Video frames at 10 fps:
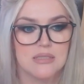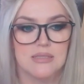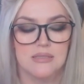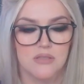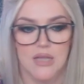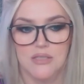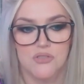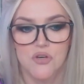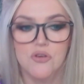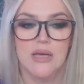like
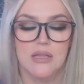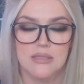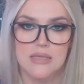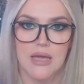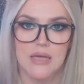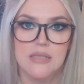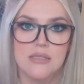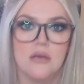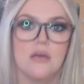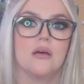too ill to eat,
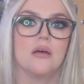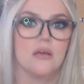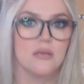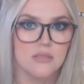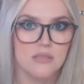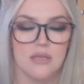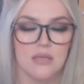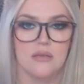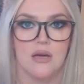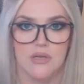sitting
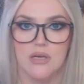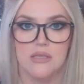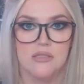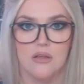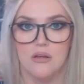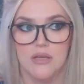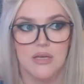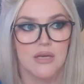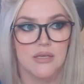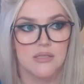having an ice lolly
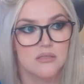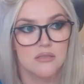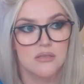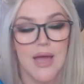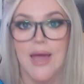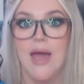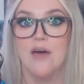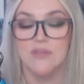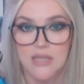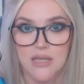is
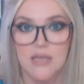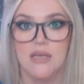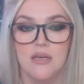heavenly.